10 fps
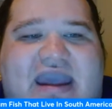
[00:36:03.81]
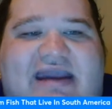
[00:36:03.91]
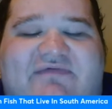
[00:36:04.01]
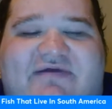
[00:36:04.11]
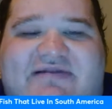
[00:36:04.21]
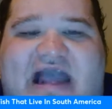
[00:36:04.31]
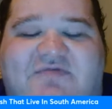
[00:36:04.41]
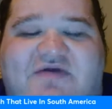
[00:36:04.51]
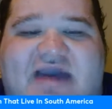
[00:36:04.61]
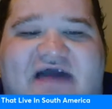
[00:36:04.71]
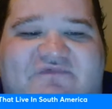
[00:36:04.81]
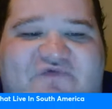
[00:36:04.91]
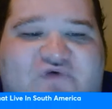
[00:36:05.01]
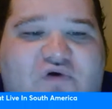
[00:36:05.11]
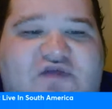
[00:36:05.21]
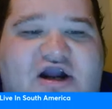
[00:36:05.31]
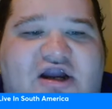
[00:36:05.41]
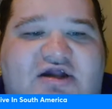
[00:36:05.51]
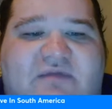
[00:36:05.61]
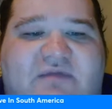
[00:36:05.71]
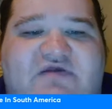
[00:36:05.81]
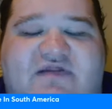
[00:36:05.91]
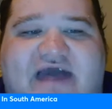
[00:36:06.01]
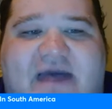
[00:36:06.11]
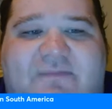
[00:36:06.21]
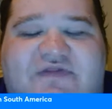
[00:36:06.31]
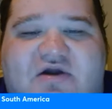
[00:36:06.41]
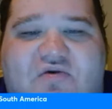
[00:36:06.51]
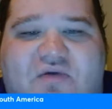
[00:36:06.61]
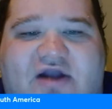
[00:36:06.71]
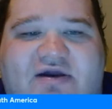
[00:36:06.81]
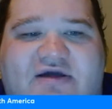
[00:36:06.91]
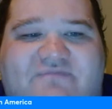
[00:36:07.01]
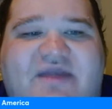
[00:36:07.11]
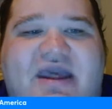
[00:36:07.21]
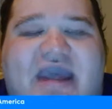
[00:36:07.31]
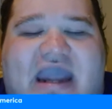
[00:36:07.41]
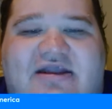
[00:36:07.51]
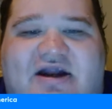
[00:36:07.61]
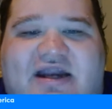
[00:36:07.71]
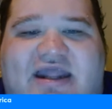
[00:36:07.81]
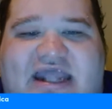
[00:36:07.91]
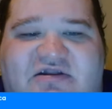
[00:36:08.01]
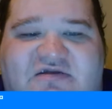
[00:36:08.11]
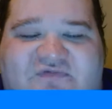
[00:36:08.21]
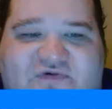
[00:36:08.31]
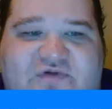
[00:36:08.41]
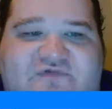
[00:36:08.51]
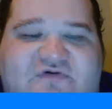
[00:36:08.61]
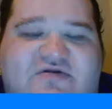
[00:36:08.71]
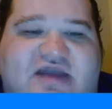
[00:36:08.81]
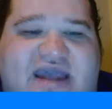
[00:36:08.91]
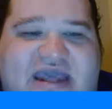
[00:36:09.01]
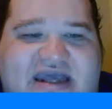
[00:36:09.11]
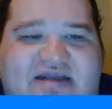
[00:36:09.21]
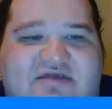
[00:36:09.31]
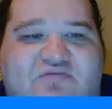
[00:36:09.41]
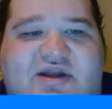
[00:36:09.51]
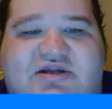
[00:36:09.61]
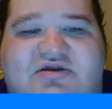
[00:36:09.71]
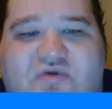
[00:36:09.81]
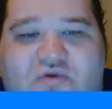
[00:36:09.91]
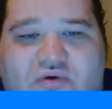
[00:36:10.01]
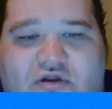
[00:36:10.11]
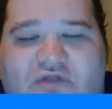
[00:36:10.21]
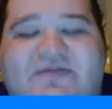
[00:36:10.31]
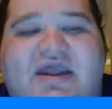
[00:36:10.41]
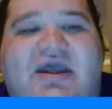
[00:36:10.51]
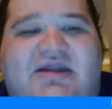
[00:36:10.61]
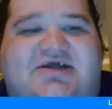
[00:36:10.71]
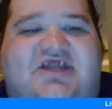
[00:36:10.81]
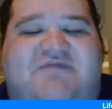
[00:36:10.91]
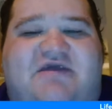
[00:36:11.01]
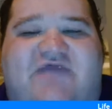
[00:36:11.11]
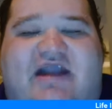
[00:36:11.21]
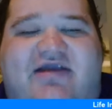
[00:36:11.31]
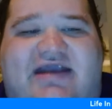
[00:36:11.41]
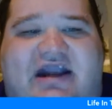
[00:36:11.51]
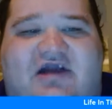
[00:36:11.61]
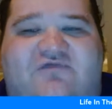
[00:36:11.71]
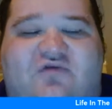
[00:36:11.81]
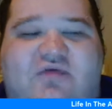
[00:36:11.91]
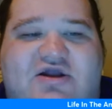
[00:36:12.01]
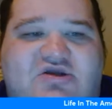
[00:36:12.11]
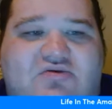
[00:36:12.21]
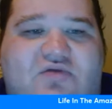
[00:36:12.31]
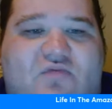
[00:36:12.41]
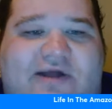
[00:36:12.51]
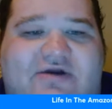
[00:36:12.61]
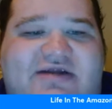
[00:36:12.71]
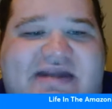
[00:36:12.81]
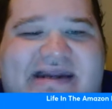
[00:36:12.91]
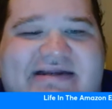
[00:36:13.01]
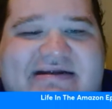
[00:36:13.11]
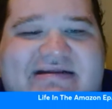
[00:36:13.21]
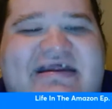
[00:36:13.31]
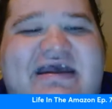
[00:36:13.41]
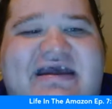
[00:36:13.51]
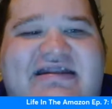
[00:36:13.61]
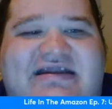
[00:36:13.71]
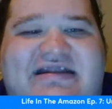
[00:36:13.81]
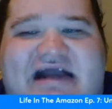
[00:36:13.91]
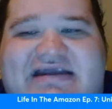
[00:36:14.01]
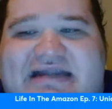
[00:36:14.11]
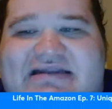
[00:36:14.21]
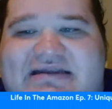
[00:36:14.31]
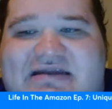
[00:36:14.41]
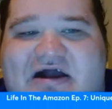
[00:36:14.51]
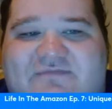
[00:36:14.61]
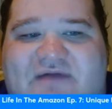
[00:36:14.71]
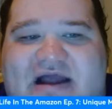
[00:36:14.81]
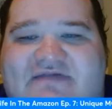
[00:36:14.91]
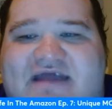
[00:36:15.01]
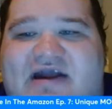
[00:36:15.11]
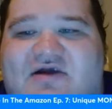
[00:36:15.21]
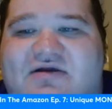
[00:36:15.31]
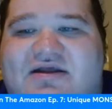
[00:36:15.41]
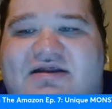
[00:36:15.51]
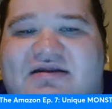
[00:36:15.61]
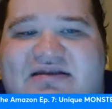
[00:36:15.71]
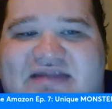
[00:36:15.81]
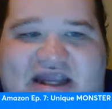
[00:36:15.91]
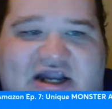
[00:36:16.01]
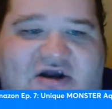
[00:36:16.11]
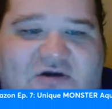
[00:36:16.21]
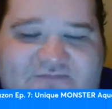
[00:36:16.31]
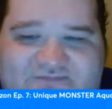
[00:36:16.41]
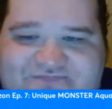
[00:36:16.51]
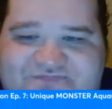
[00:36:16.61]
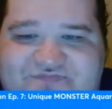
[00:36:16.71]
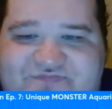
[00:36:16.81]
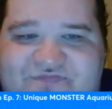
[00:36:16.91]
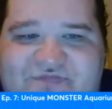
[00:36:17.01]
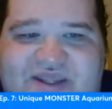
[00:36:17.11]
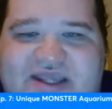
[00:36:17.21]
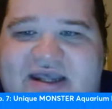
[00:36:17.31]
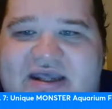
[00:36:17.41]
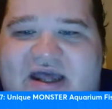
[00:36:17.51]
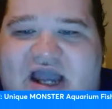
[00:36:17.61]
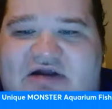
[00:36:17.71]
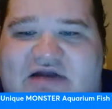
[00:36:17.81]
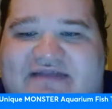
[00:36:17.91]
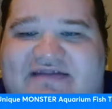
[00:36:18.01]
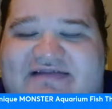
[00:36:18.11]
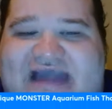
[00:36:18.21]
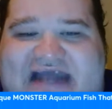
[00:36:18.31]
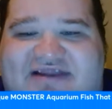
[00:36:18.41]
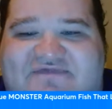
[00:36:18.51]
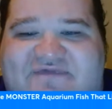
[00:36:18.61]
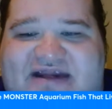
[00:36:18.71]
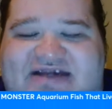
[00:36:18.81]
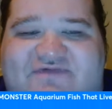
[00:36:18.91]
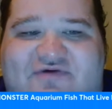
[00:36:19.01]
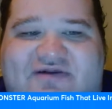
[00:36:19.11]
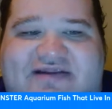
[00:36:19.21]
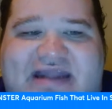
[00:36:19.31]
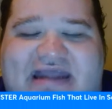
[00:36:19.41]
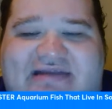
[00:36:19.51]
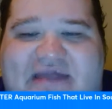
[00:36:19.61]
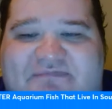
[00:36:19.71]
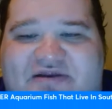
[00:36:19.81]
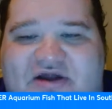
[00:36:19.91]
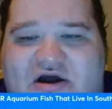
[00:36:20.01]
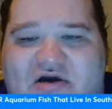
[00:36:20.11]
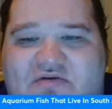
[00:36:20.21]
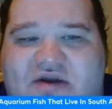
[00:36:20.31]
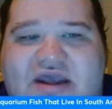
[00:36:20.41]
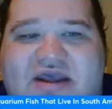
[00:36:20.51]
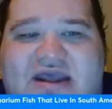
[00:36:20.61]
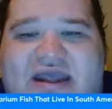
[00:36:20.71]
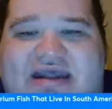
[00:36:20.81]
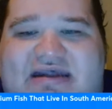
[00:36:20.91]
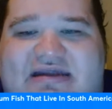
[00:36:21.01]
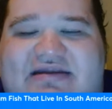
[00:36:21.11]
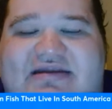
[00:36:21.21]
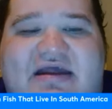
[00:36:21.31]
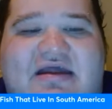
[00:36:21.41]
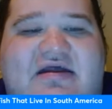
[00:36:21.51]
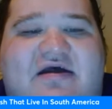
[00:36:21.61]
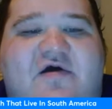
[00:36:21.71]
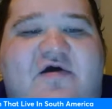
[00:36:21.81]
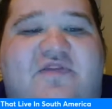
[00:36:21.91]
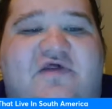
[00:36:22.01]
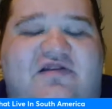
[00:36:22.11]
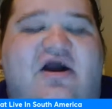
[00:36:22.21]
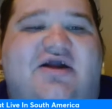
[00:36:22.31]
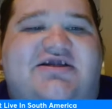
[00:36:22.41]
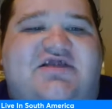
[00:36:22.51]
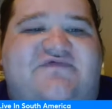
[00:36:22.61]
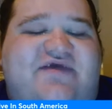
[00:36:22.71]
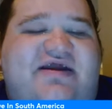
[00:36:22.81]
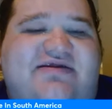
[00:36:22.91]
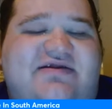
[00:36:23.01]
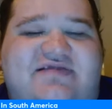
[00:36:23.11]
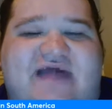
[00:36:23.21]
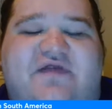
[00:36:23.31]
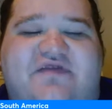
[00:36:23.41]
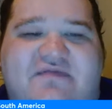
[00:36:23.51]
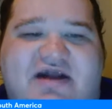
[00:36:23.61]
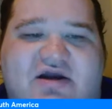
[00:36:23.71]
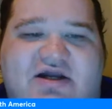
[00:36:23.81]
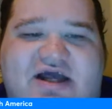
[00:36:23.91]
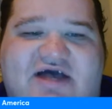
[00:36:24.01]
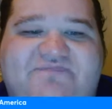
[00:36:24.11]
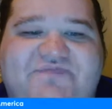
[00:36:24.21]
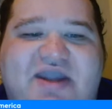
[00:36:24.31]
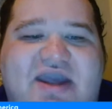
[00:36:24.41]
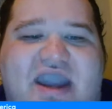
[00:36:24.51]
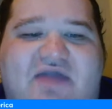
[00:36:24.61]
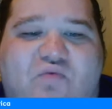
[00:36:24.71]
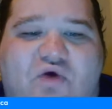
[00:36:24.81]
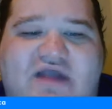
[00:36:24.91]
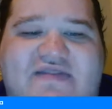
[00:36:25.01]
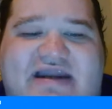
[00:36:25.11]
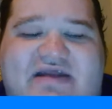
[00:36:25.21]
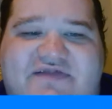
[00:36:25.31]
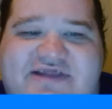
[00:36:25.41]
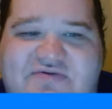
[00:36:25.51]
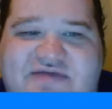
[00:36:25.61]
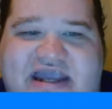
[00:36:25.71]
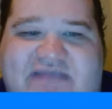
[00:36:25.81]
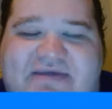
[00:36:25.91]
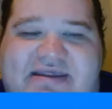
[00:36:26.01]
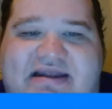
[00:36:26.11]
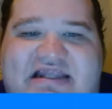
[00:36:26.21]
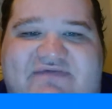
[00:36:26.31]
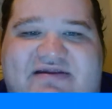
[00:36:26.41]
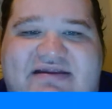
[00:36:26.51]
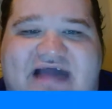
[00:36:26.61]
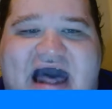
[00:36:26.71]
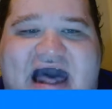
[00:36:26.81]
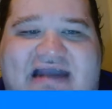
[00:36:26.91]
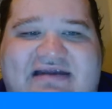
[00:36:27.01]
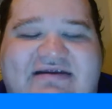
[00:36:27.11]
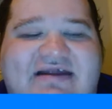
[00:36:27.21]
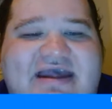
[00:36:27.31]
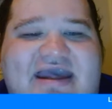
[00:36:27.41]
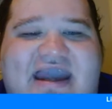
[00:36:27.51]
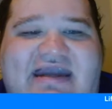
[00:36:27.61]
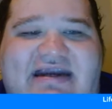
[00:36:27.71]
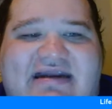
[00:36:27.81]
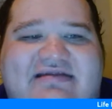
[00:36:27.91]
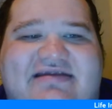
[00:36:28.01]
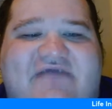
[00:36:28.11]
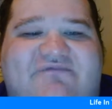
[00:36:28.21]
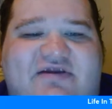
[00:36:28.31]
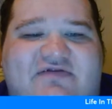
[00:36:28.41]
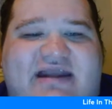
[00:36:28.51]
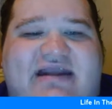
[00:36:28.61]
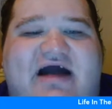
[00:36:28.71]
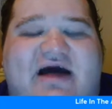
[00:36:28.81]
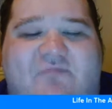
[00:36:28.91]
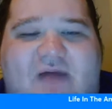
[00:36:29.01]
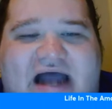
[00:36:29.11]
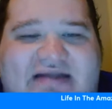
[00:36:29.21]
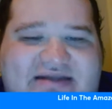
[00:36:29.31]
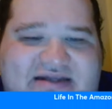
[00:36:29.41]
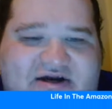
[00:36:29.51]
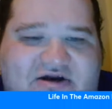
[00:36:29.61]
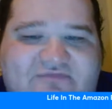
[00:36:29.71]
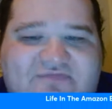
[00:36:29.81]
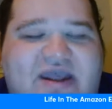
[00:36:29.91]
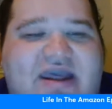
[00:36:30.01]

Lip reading: And every time you have food, they're going to come to the top of the aquarium and they're going to eat the food from your hand, which is cool. Just be very careful when doing water changes to not get stung by their stinger. All right, the last fish for today's episode is the largest fish in South America, and one that is unique because of its size, and it is definitely a monster.